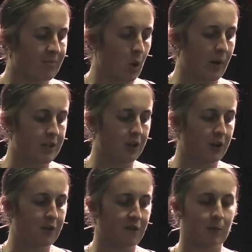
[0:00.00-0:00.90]
We
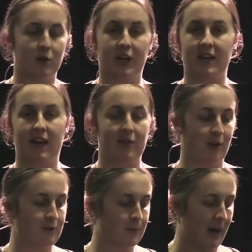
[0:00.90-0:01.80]
turn from looking at
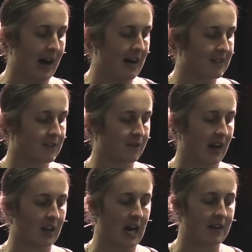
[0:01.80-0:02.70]
those parts of
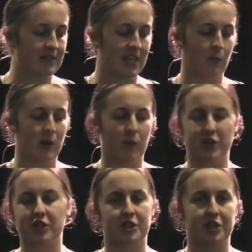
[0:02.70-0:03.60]
our lives that we
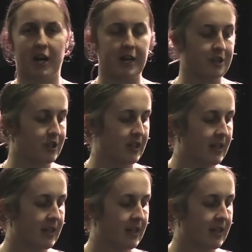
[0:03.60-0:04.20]
wish to change,